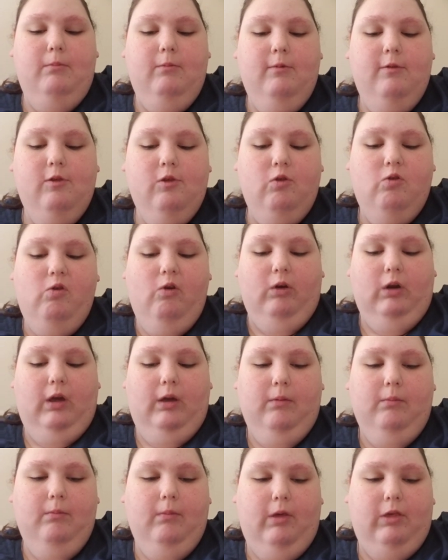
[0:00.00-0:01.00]

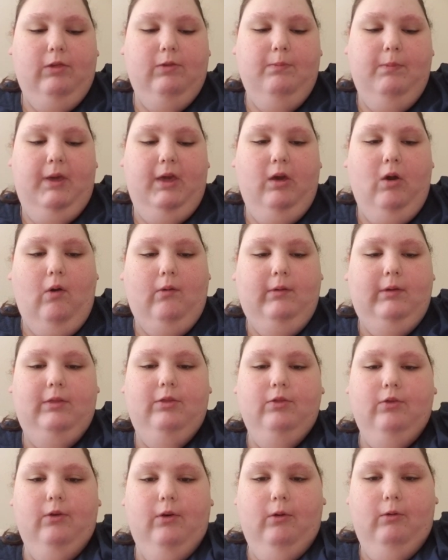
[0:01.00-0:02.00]
student must be going
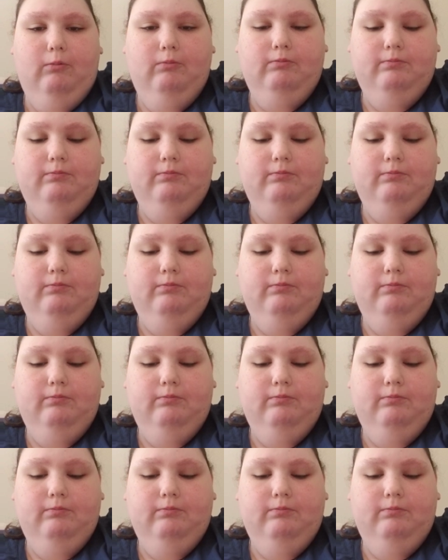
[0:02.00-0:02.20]
through.